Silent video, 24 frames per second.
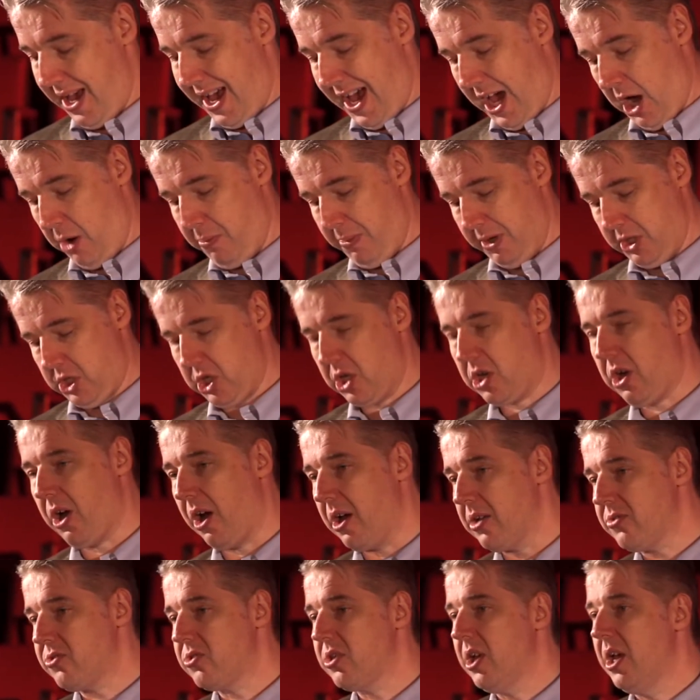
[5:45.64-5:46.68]
how much it
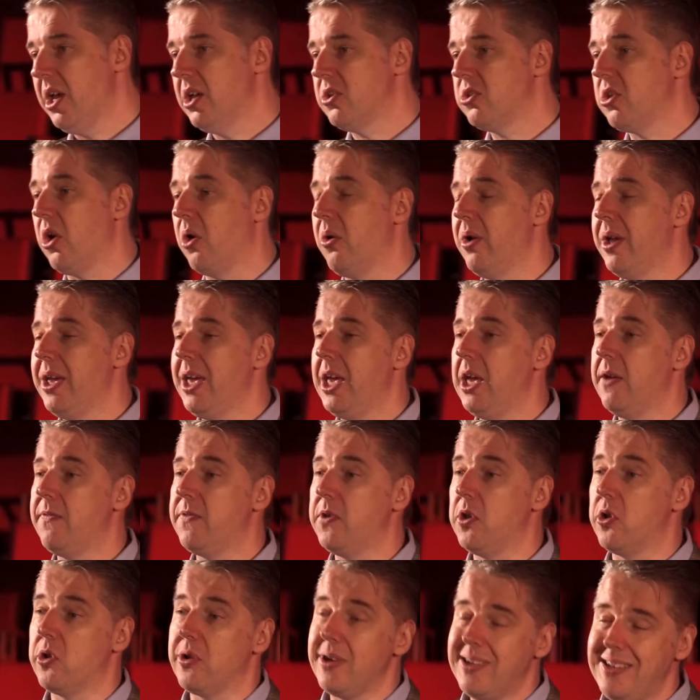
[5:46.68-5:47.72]
costs. So if
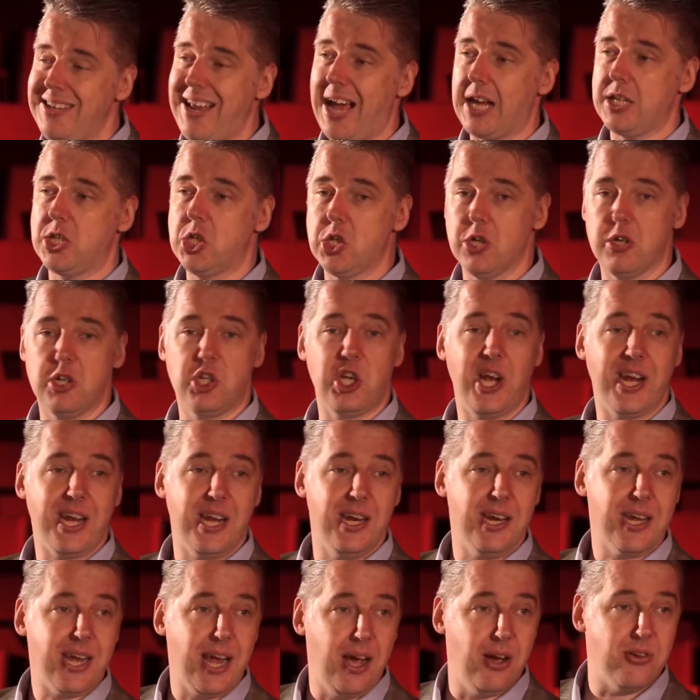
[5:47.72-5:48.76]
you're not sure a checking
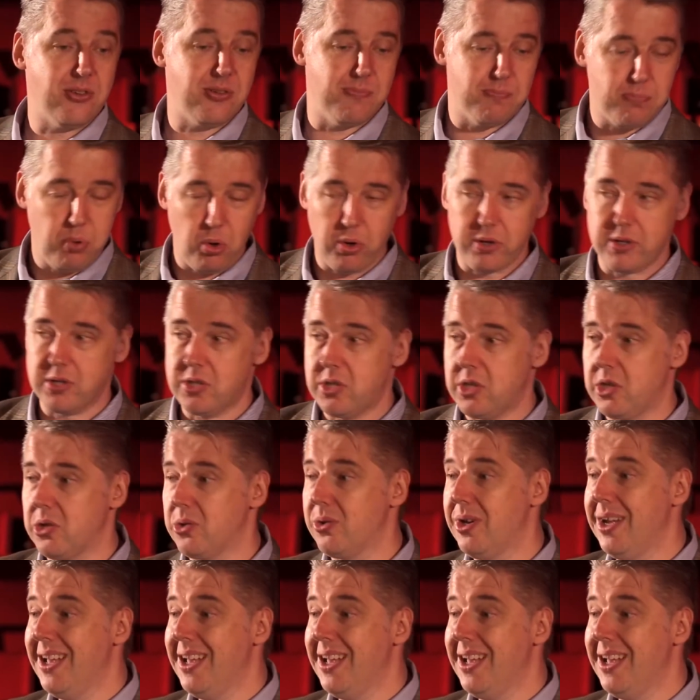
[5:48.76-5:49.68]
account is important to you,